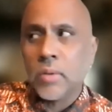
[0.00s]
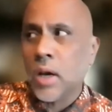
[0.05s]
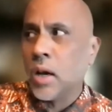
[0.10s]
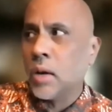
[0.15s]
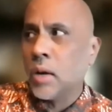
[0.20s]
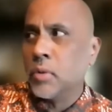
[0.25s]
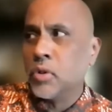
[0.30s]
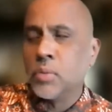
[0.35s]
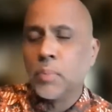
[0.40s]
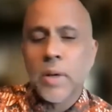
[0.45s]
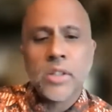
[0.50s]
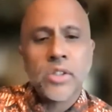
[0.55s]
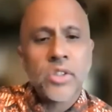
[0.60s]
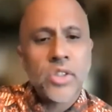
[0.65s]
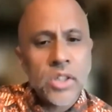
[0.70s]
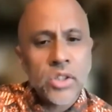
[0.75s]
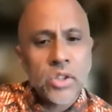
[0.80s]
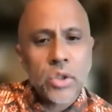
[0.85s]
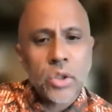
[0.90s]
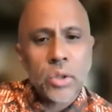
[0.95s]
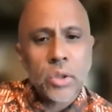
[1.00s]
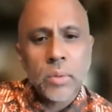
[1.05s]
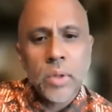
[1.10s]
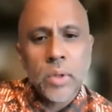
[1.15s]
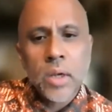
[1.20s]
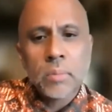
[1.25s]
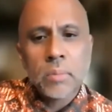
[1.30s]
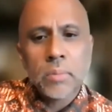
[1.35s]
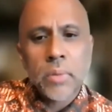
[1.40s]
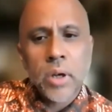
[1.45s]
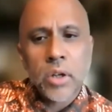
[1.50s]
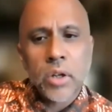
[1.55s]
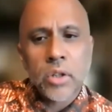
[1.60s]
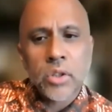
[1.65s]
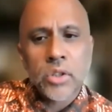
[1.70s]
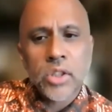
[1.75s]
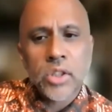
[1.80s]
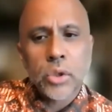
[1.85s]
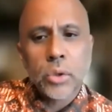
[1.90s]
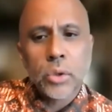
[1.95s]
Um, it was my sister, my younger
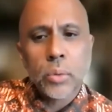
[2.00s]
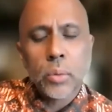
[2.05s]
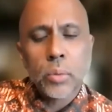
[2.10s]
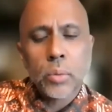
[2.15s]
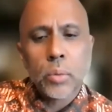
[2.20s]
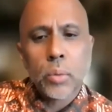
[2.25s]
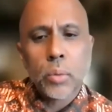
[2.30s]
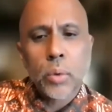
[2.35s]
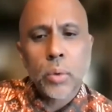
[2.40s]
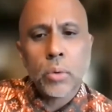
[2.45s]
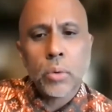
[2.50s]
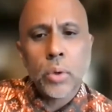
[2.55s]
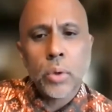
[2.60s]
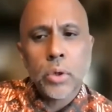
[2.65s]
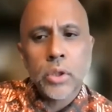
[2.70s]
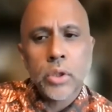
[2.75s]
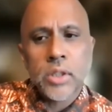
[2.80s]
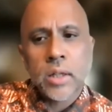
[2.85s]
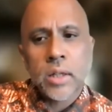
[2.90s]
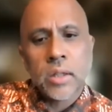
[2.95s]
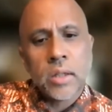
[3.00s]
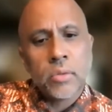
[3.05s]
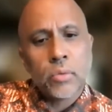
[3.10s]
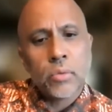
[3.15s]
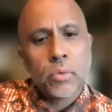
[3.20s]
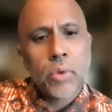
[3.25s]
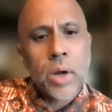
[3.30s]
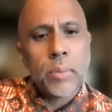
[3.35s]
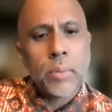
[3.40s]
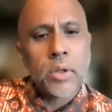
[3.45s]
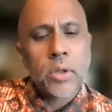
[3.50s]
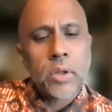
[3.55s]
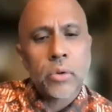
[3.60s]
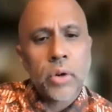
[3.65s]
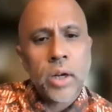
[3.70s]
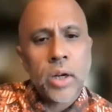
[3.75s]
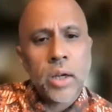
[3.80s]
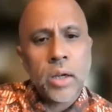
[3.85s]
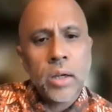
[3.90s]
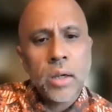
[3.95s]
sister, who who attended Raymond
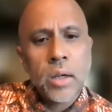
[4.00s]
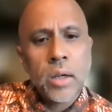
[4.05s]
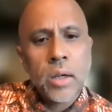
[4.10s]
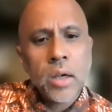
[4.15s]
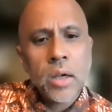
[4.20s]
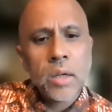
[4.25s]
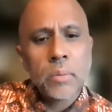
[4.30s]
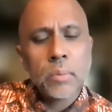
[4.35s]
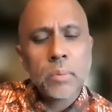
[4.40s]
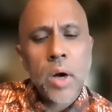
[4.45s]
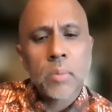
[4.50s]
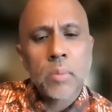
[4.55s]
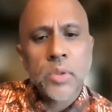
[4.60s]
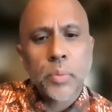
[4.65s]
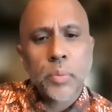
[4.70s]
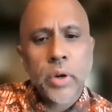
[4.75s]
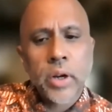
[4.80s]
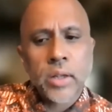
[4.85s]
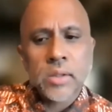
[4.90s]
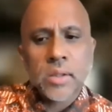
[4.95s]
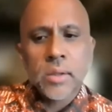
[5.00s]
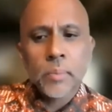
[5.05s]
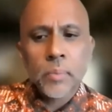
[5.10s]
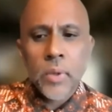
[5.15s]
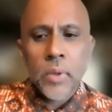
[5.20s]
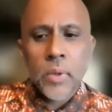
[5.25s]
Cree in Palm Springs.